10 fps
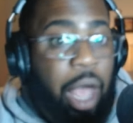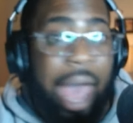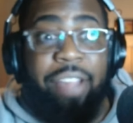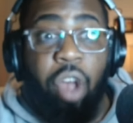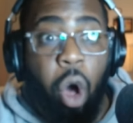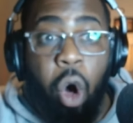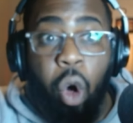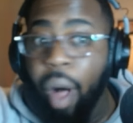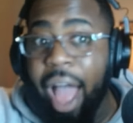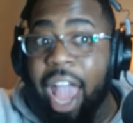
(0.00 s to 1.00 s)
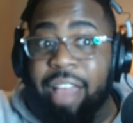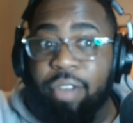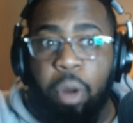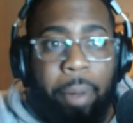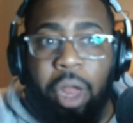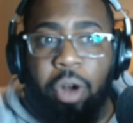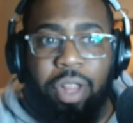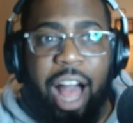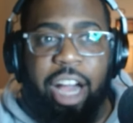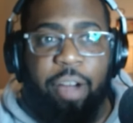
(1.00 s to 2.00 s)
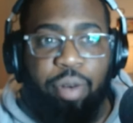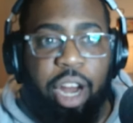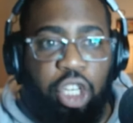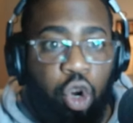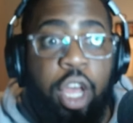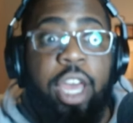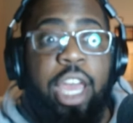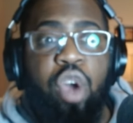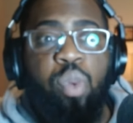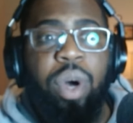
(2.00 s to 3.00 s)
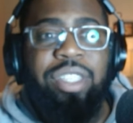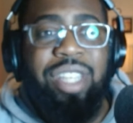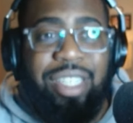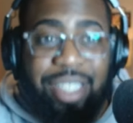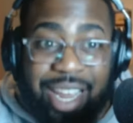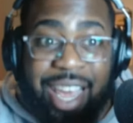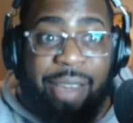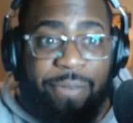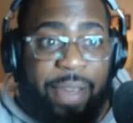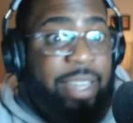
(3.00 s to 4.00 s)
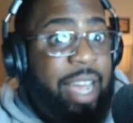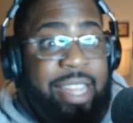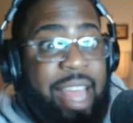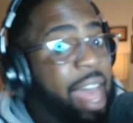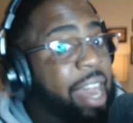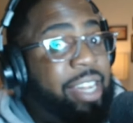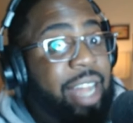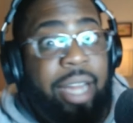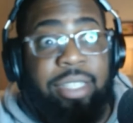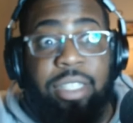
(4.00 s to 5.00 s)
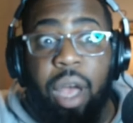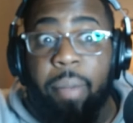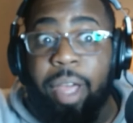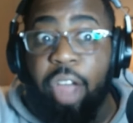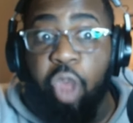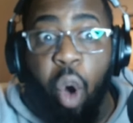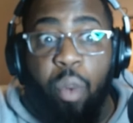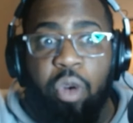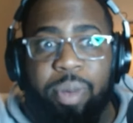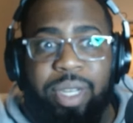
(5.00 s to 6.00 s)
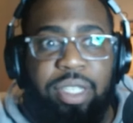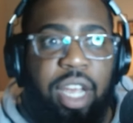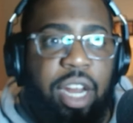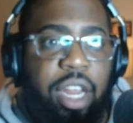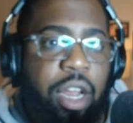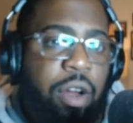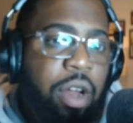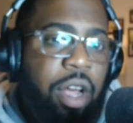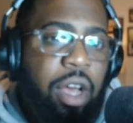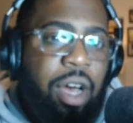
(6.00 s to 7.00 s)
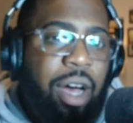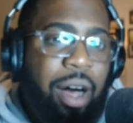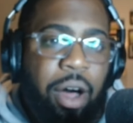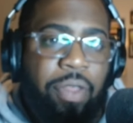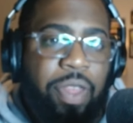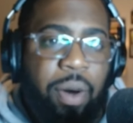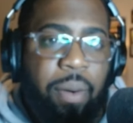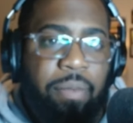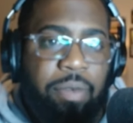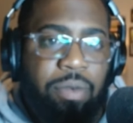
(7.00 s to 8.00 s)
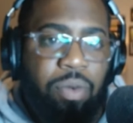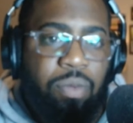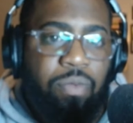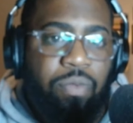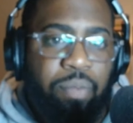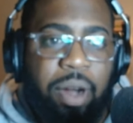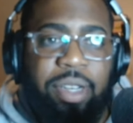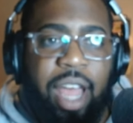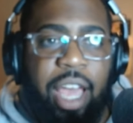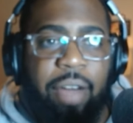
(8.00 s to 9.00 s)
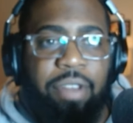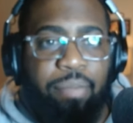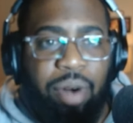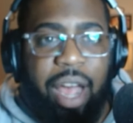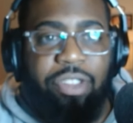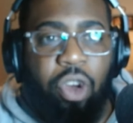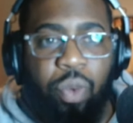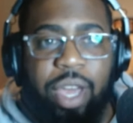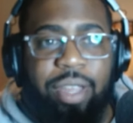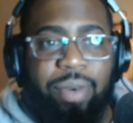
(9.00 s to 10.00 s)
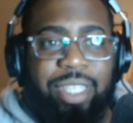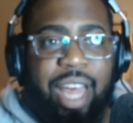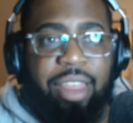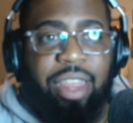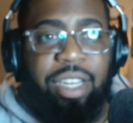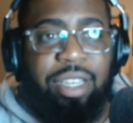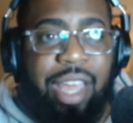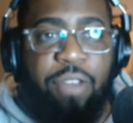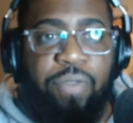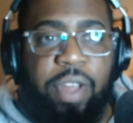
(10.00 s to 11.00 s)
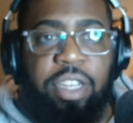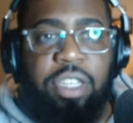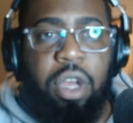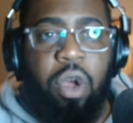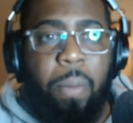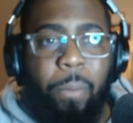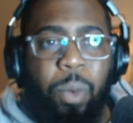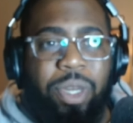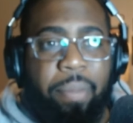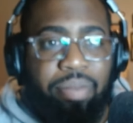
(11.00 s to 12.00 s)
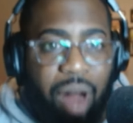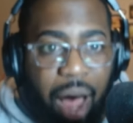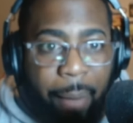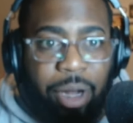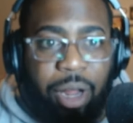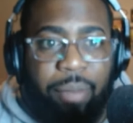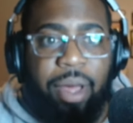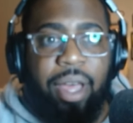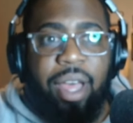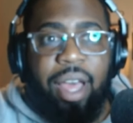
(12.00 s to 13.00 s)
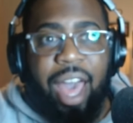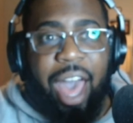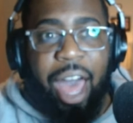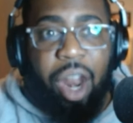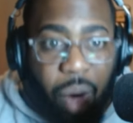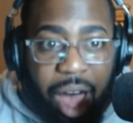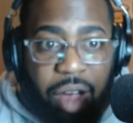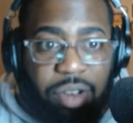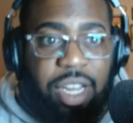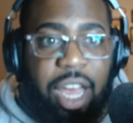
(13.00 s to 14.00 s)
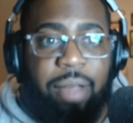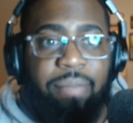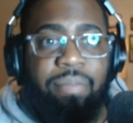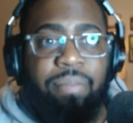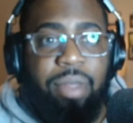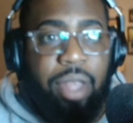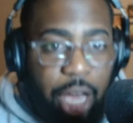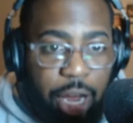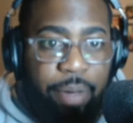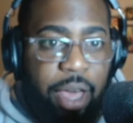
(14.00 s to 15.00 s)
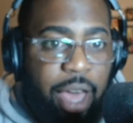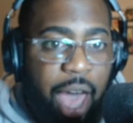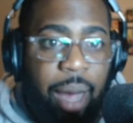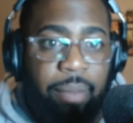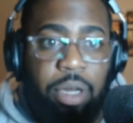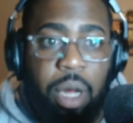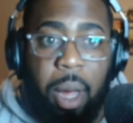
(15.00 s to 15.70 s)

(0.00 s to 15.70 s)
As a whole, I ain't even going to put on the lack of pressure. It was the defense. And that is not something I thought we would be saying here on the Monday of Nebraska week. It was that the defense was a problem at Ohio State in big games.